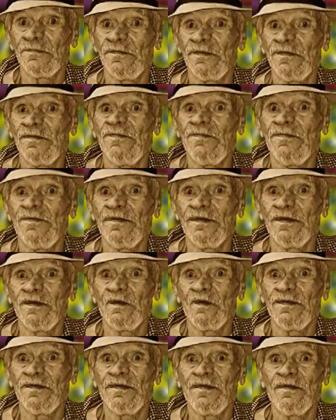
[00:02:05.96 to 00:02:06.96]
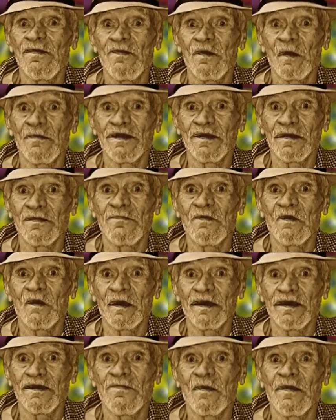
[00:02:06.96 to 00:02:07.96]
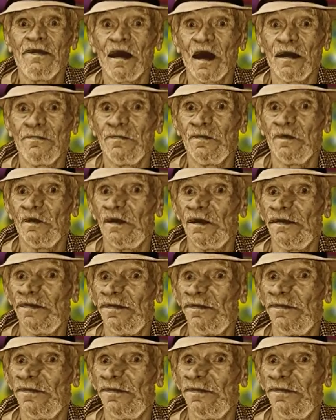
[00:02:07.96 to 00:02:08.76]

and Veterans Affairs,